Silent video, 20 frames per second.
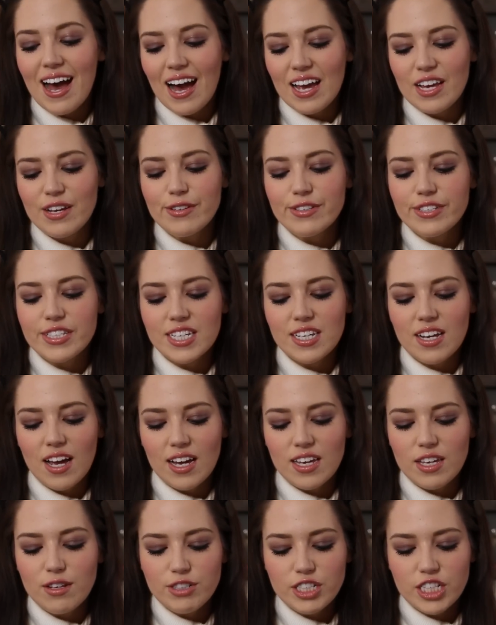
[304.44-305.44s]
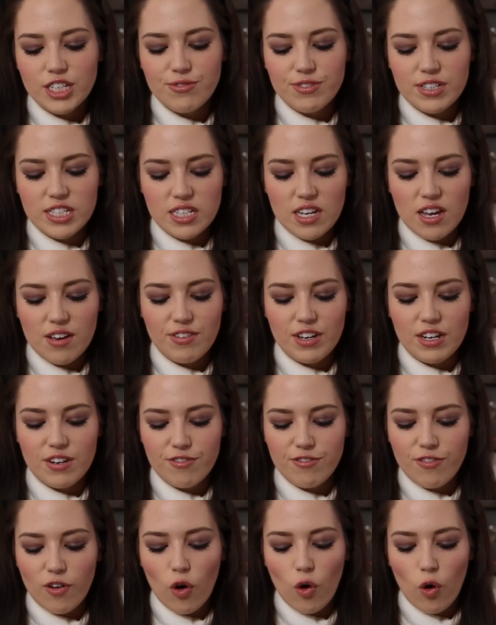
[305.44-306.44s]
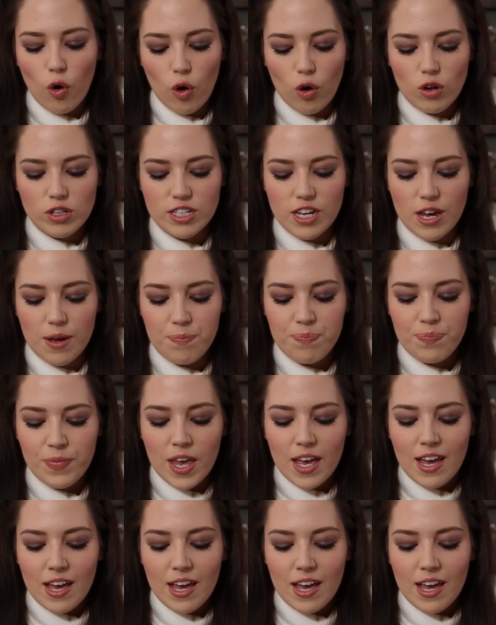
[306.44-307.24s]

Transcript: I usually I usually reserve it for autumn